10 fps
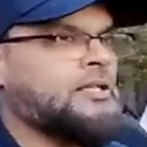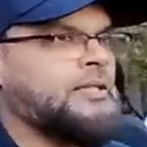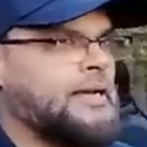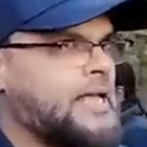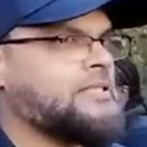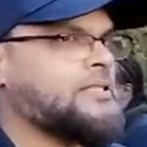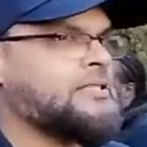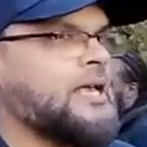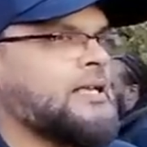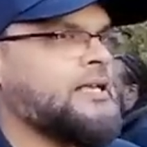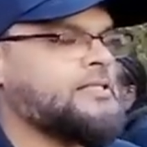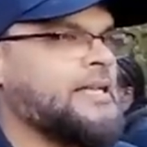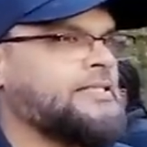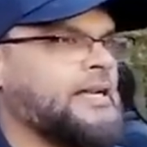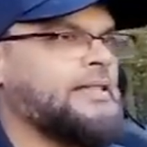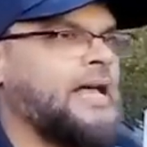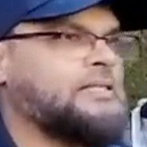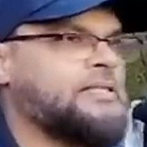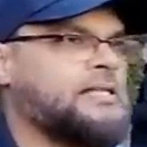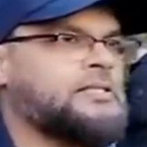then yes, it's, it's sentient in
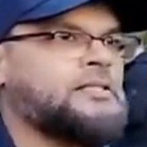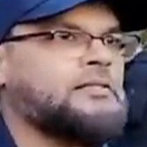that sense.